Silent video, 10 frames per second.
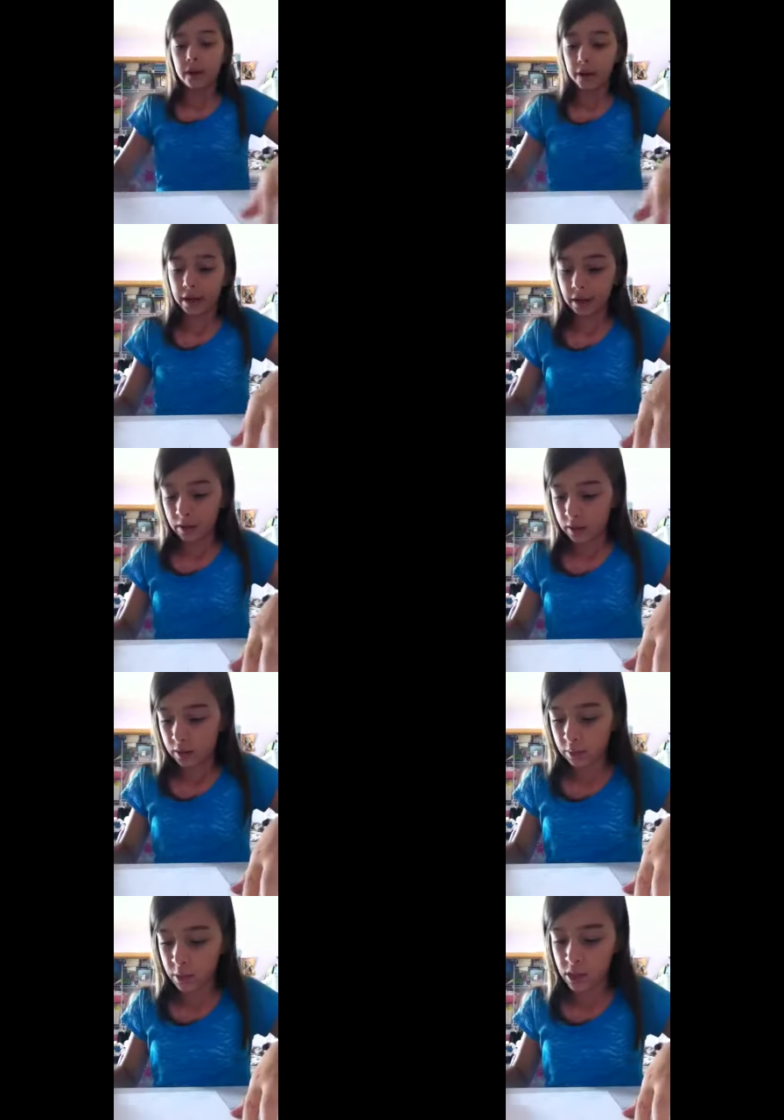Alright,
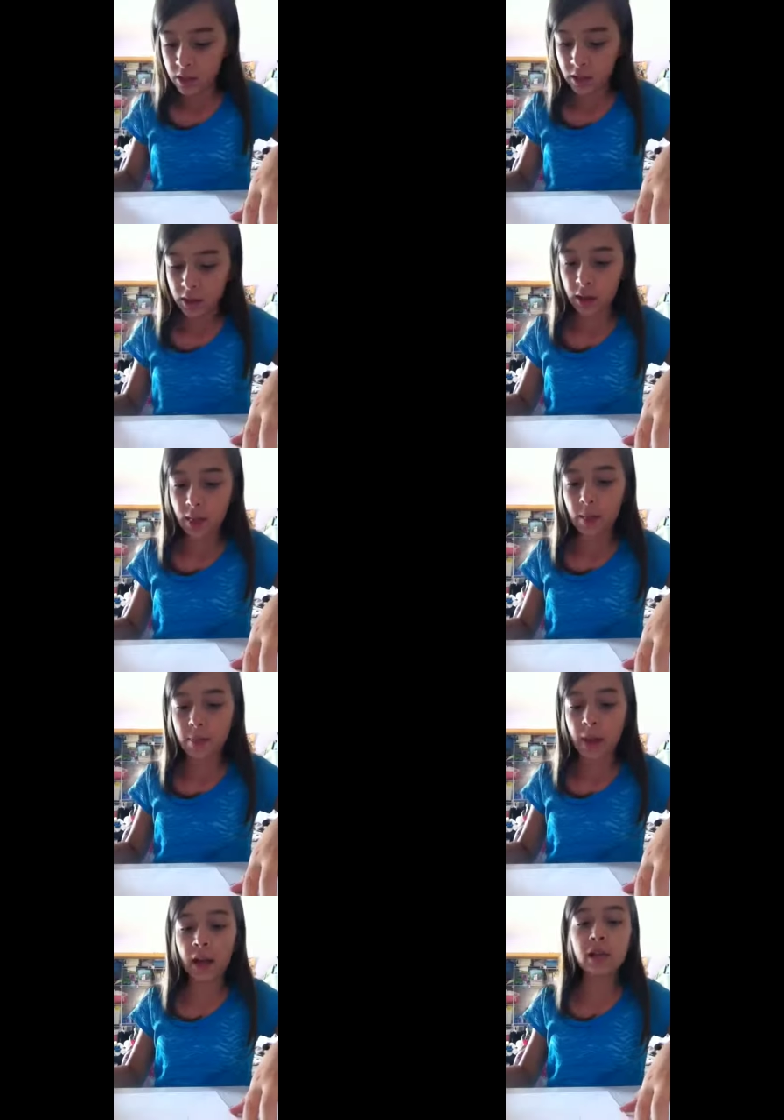um,
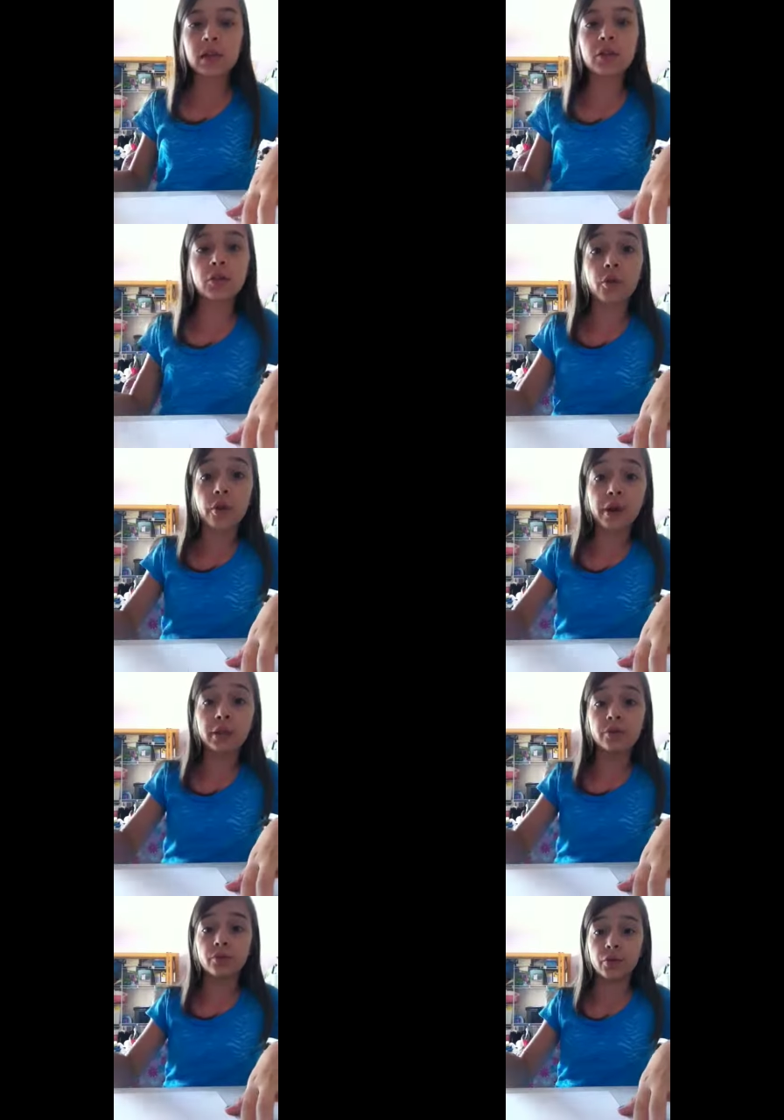next you're
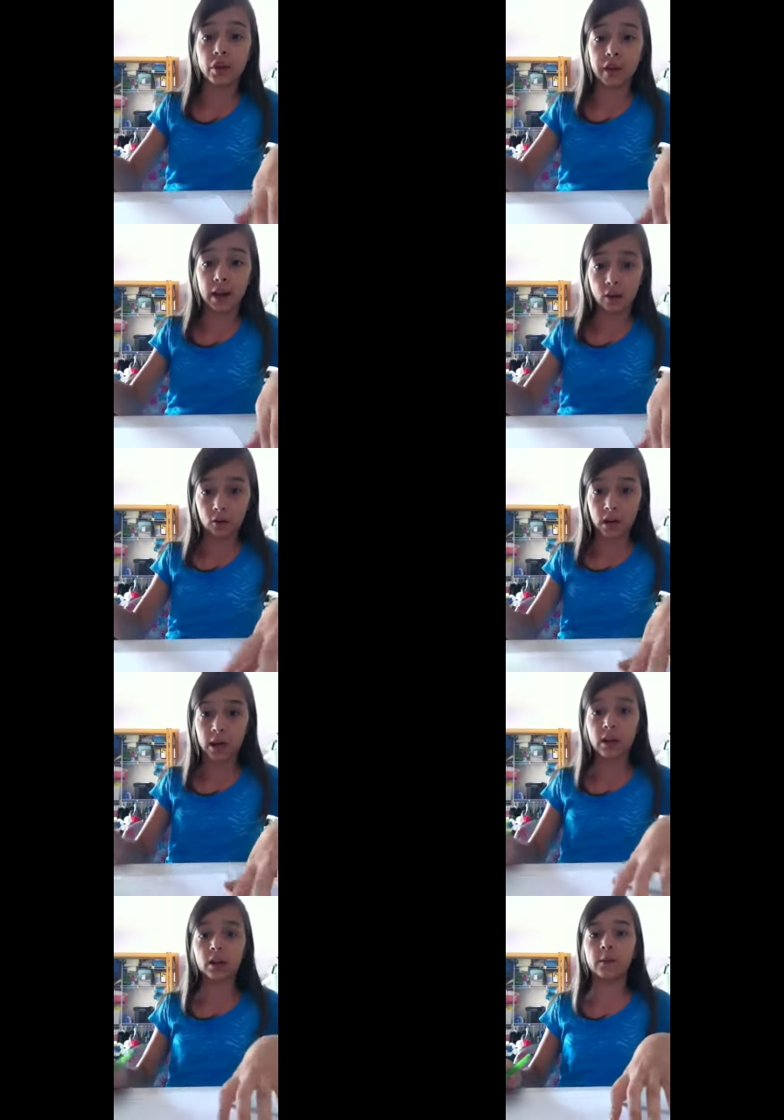going to draw the
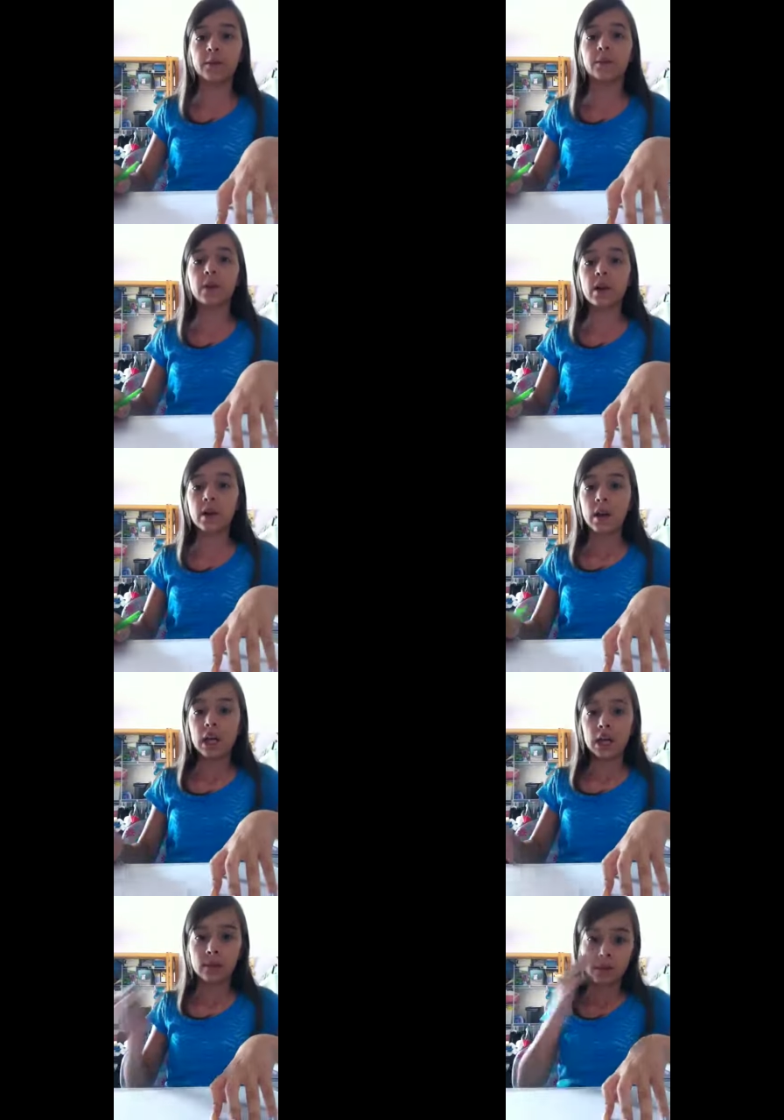outline of
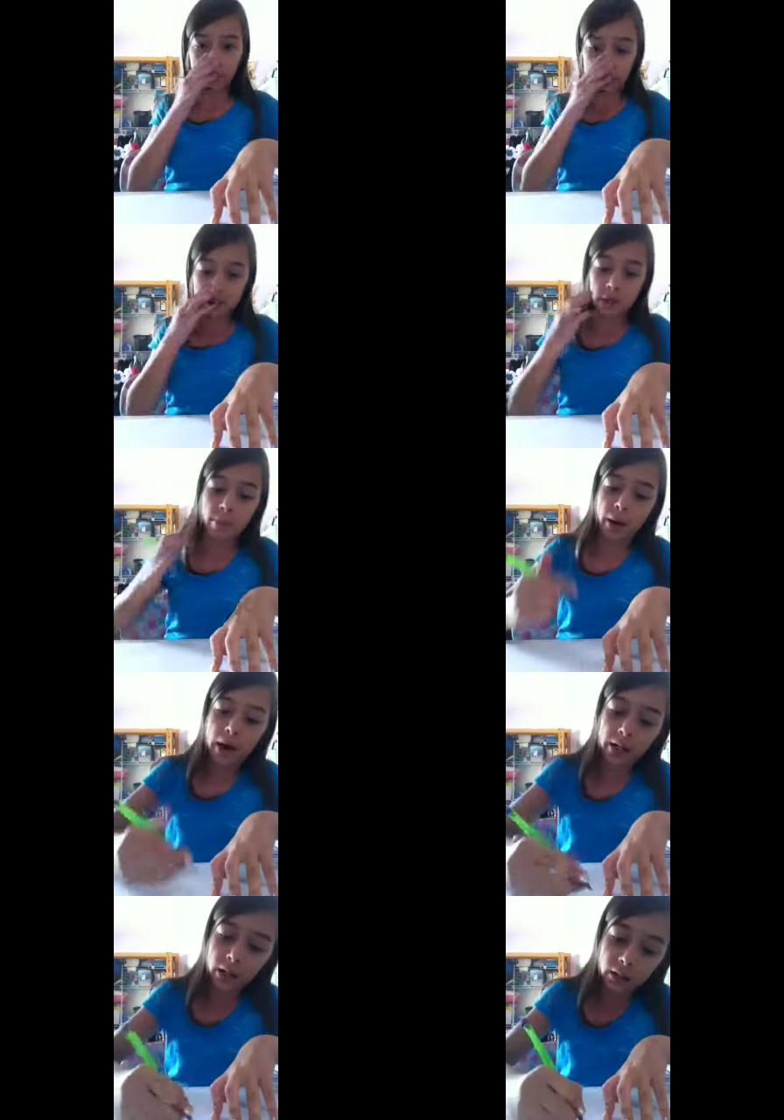the face and
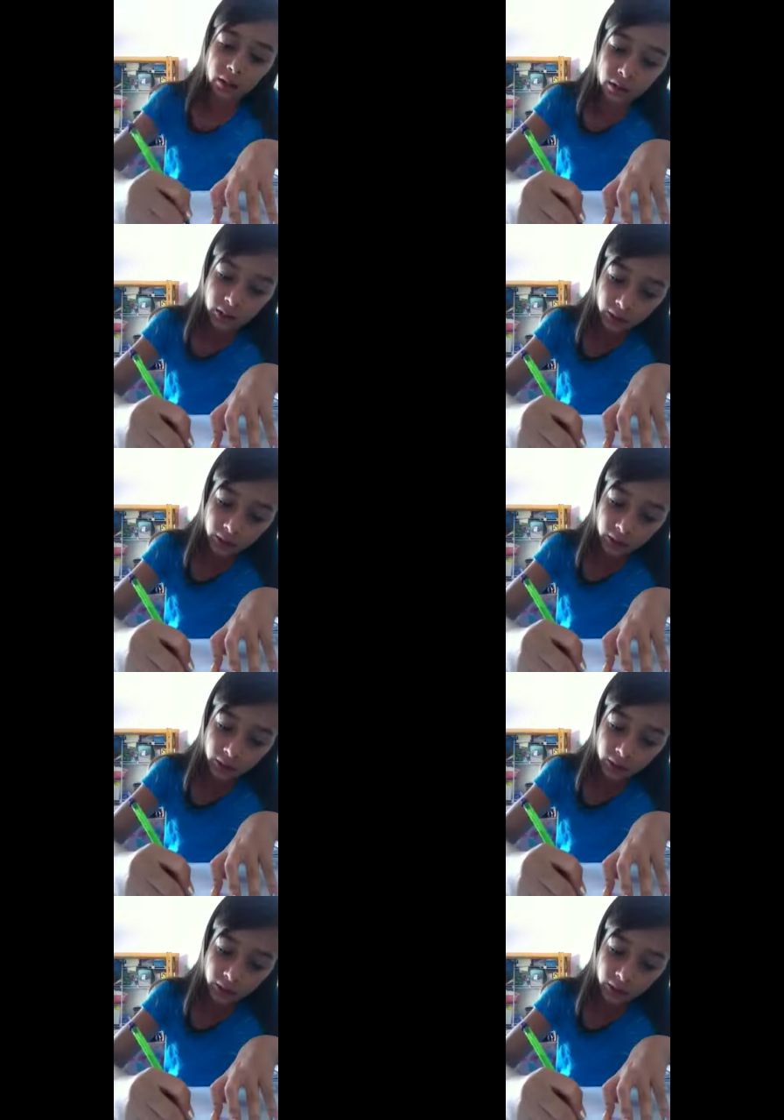body.